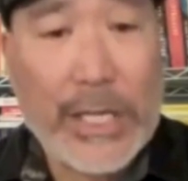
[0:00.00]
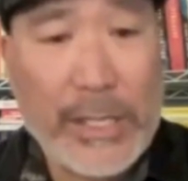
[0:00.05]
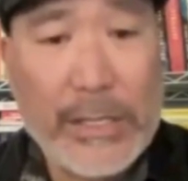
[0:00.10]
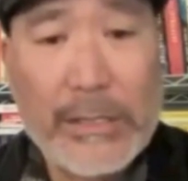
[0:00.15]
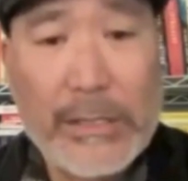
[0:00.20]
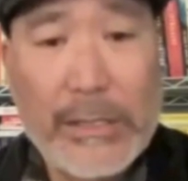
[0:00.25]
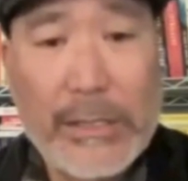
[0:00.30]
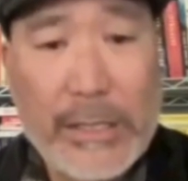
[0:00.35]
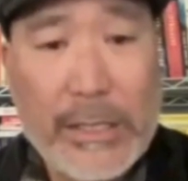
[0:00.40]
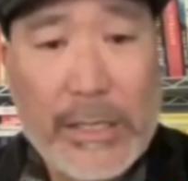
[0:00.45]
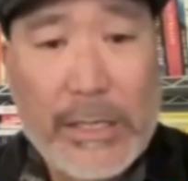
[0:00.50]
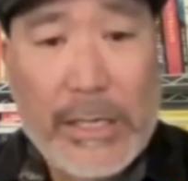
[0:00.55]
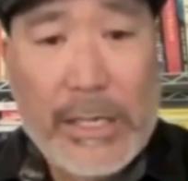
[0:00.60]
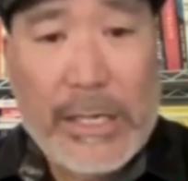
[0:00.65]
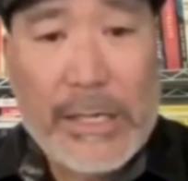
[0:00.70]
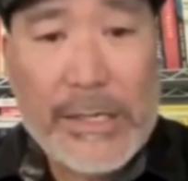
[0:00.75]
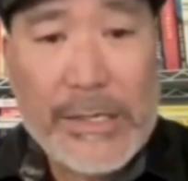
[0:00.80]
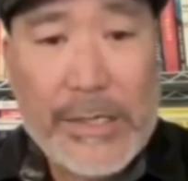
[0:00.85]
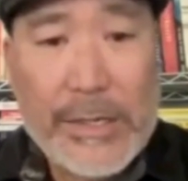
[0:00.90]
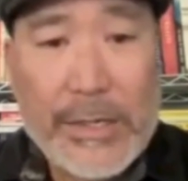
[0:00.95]
it.
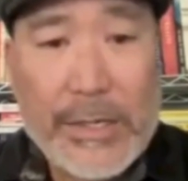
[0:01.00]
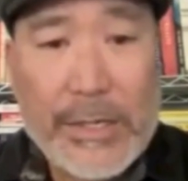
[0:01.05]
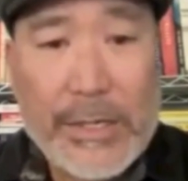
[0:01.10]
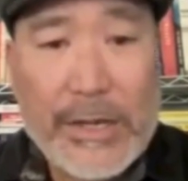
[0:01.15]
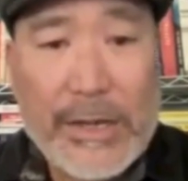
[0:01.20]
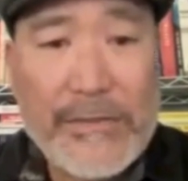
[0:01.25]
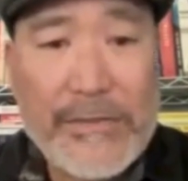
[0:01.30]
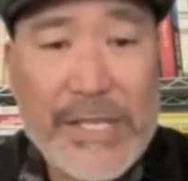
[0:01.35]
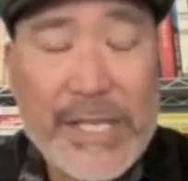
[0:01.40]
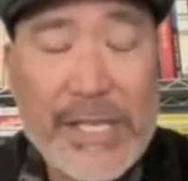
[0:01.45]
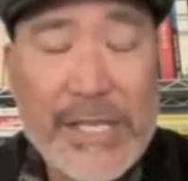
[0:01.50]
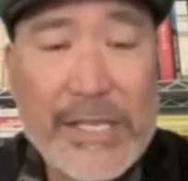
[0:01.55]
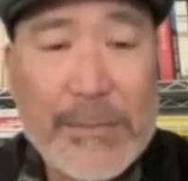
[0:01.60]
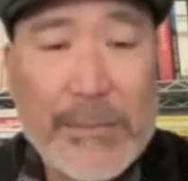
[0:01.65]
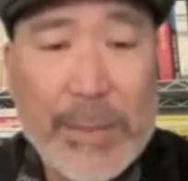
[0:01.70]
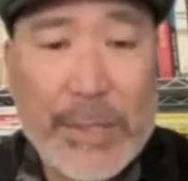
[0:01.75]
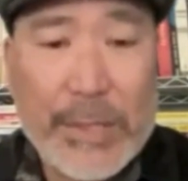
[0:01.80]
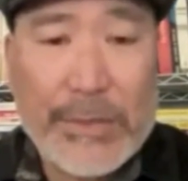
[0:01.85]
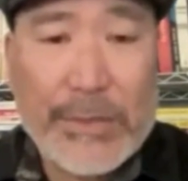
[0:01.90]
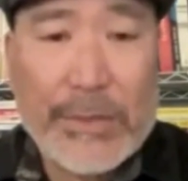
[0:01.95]
And so, you know, I've seen some
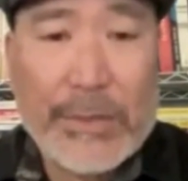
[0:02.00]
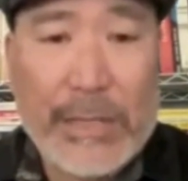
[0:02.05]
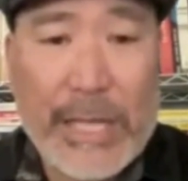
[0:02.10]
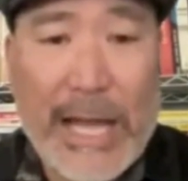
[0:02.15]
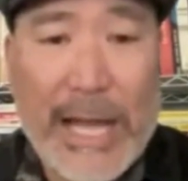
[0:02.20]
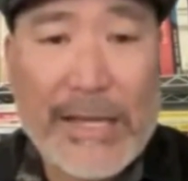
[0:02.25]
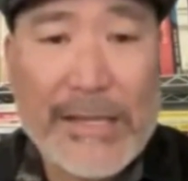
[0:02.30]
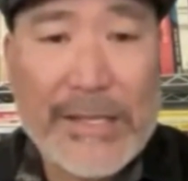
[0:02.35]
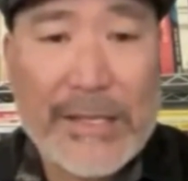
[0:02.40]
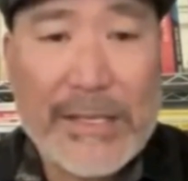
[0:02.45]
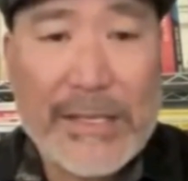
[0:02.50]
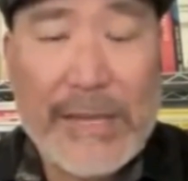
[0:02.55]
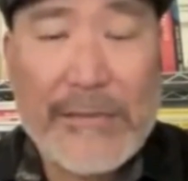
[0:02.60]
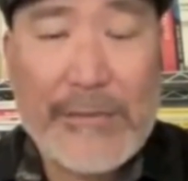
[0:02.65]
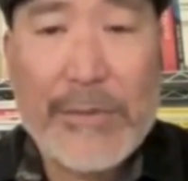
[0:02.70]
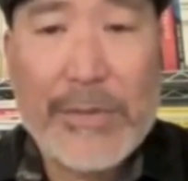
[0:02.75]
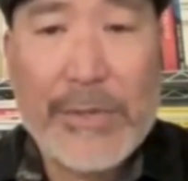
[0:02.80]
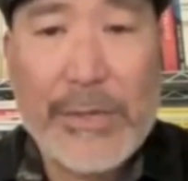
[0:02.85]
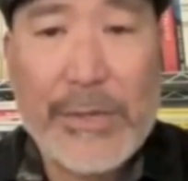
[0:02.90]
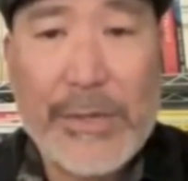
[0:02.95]
political ads that they
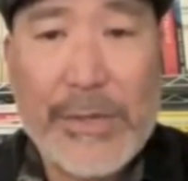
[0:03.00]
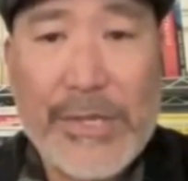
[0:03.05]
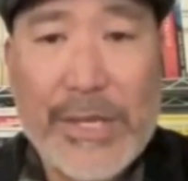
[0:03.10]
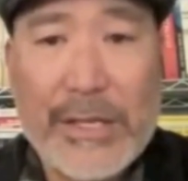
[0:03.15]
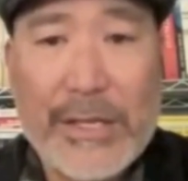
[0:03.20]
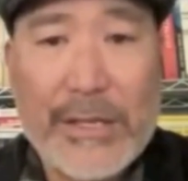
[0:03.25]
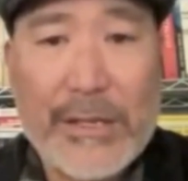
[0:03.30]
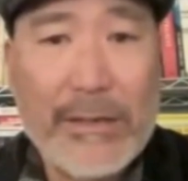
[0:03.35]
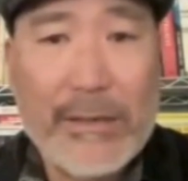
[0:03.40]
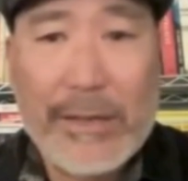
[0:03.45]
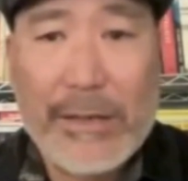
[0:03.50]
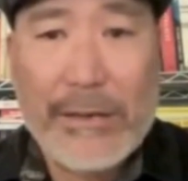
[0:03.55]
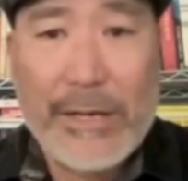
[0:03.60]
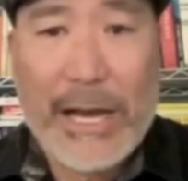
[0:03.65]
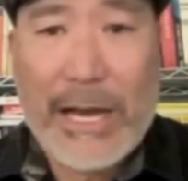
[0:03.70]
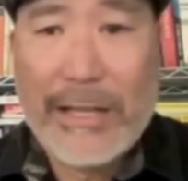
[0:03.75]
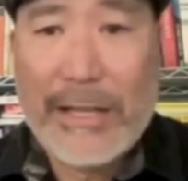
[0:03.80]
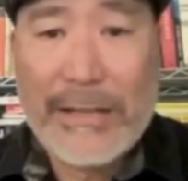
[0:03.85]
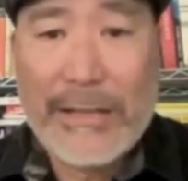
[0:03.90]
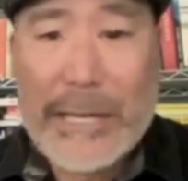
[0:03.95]
produce, and, you know, they're
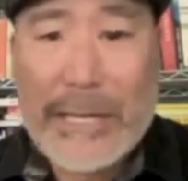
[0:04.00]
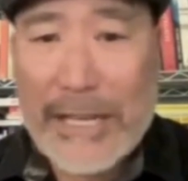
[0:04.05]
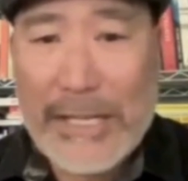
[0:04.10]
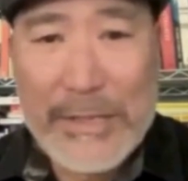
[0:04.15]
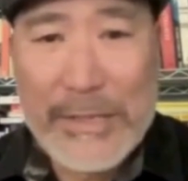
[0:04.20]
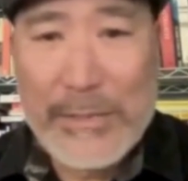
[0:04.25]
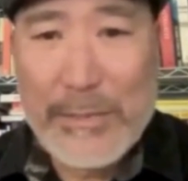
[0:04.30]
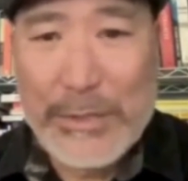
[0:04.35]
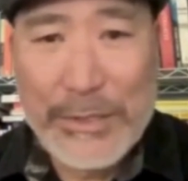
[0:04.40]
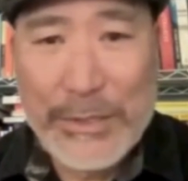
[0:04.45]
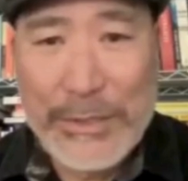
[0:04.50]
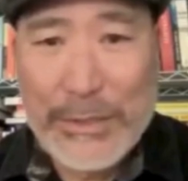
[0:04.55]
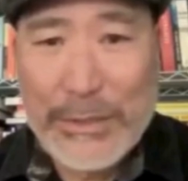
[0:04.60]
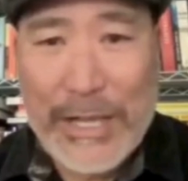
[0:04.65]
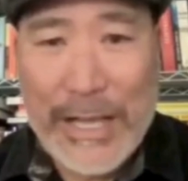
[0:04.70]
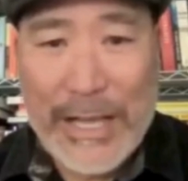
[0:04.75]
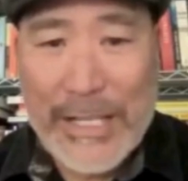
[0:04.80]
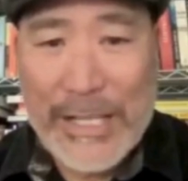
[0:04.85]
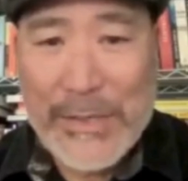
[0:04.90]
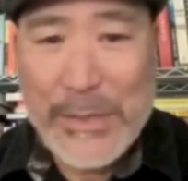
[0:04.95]
not the kinds of
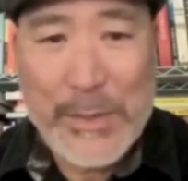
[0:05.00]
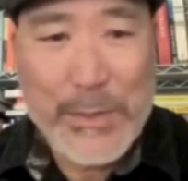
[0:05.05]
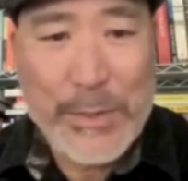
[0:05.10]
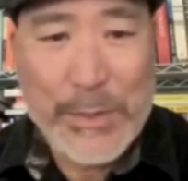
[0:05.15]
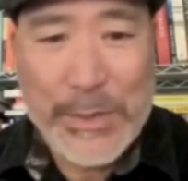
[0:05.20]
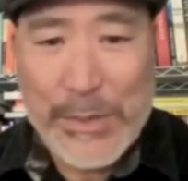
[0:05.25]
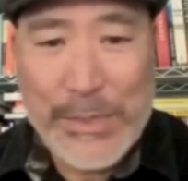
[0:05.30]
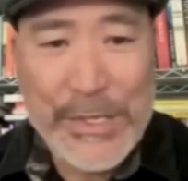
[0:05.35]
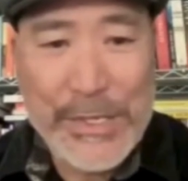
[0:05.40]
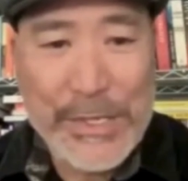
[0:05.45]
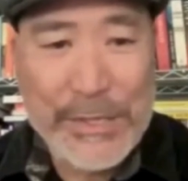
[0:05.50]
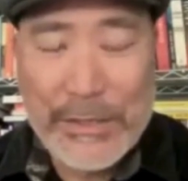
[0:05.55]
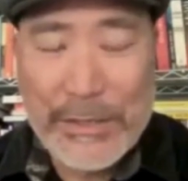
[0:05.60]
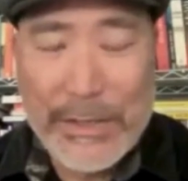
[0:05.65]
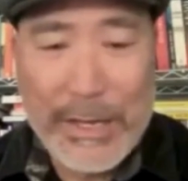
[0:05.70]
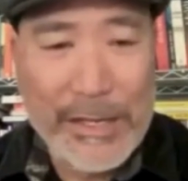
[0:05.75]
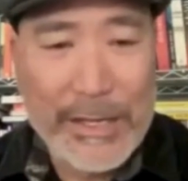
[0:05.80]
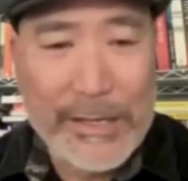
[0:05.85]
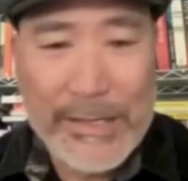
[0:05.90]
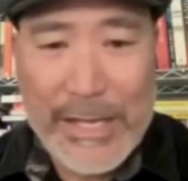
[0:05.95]
political ads we produce in the
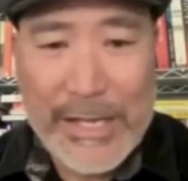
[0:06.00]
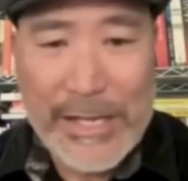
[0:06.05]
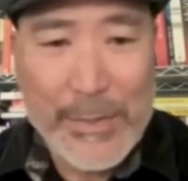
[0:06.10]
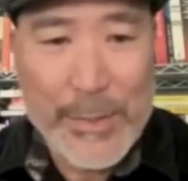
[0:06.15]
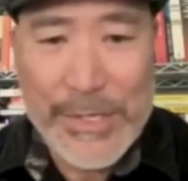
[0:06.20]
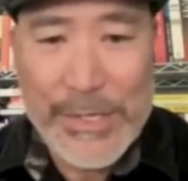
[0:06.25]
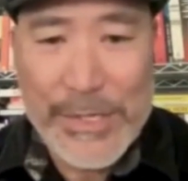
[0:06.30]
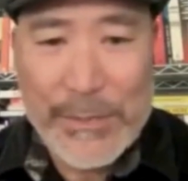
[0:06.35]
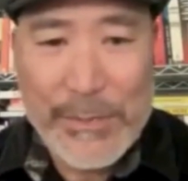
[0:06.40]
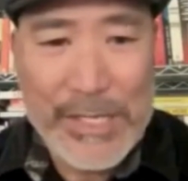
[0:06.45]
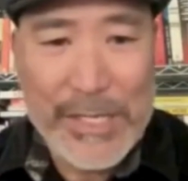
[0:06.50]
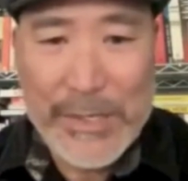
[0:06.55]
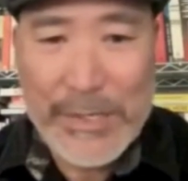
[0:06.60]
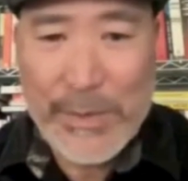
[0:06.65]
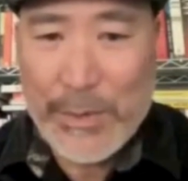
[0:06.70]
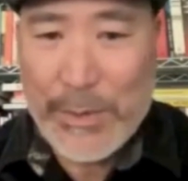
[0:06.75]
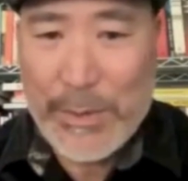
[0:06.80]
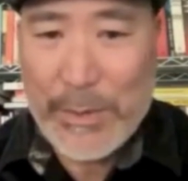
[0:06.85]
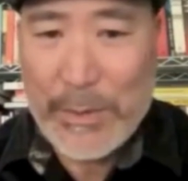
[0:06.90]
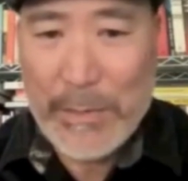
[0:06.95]
United States where somebody's
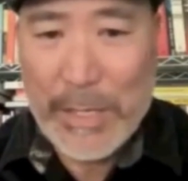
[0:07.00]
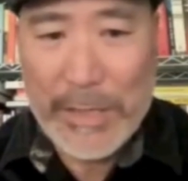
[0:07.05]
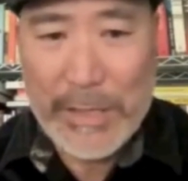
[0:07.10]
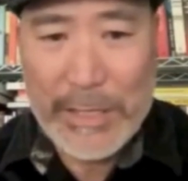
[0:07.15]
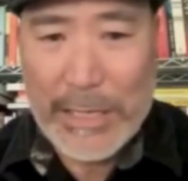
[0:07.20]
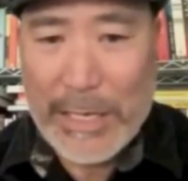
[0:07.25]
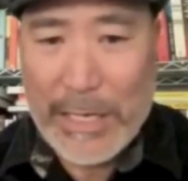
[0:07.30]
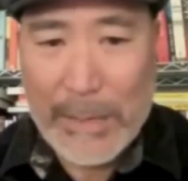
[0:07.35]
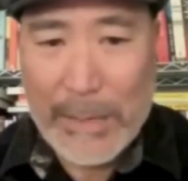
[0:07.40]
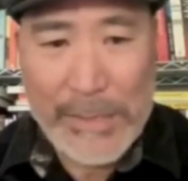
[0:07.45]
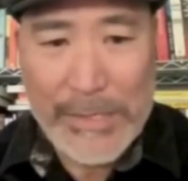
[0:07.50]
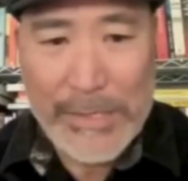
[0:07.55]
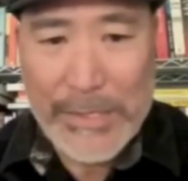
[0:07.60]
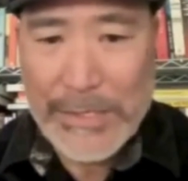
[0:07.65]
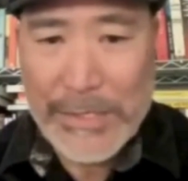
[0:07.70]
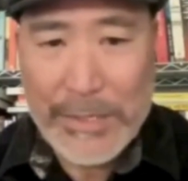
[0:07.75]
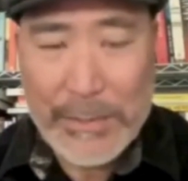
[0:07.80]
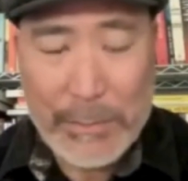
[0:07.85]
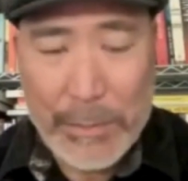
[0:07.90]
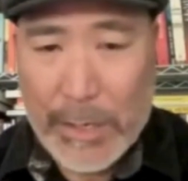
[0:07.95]
screaming about the
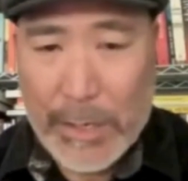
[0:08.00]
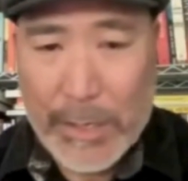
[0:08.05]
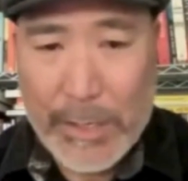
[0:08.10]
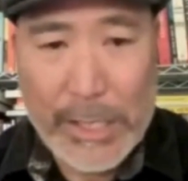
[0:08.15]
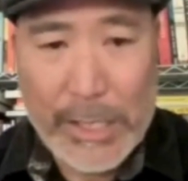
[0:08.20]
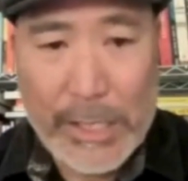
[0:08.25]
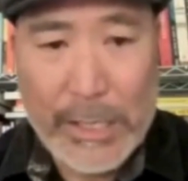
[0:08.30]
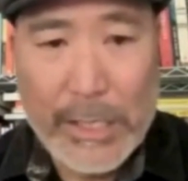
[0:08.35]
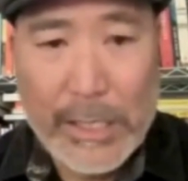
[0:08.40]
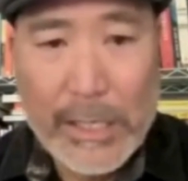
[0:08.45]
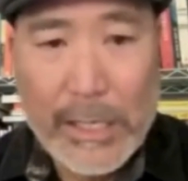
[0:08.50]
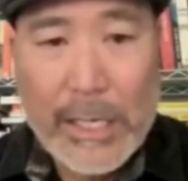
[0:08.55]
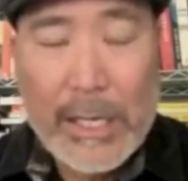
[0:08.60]
opposition party.